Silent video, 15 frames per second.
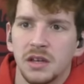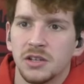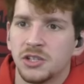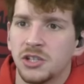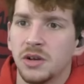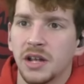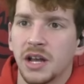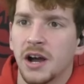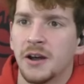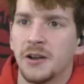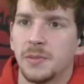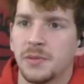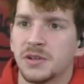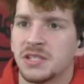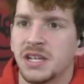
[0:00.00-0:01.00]
shooting
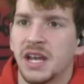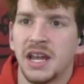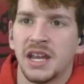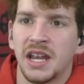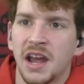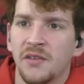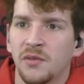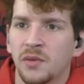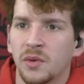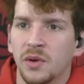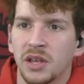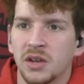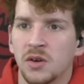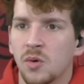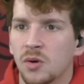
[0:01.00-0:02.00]
100% in
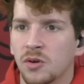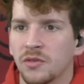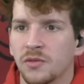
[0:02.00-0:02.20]
every quarter